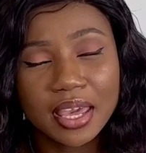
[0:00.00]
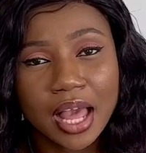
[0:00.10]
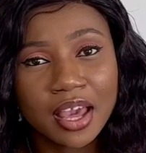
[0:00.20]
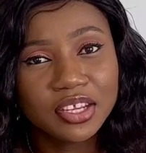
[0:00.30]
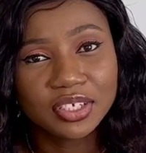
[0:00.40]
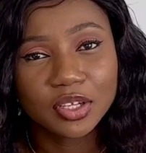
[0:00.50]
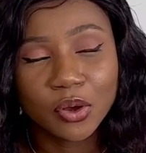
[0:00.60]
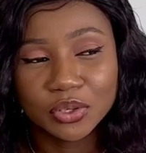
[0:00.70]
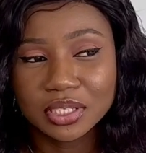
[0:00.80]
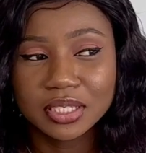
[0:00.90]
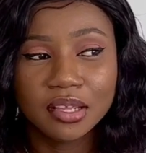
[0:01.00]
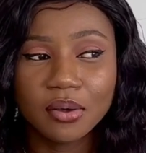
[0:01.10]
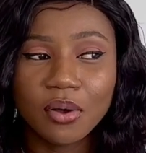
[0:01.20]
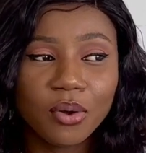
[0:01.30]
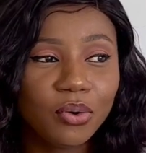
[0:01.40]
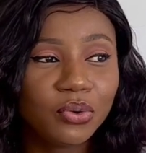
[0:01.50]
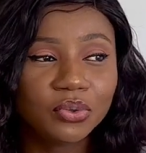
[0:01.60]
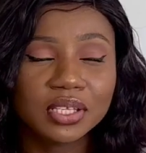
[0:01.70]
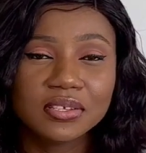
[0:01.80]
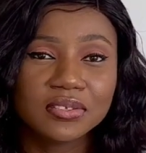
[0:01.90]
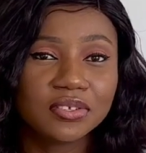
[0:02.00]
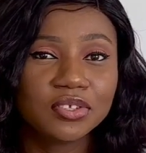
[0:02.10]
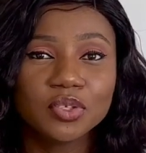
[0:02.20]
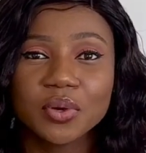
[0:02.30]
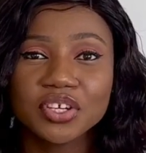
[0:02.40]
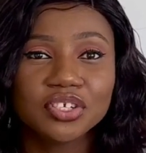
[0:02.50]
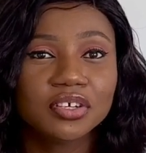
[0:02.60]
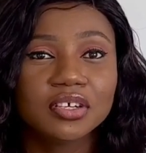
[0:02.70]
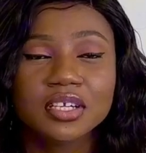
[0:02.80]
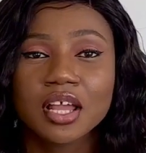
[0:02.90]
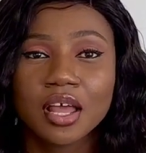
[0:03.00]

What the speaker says: our agent called to say, oh, this is the situation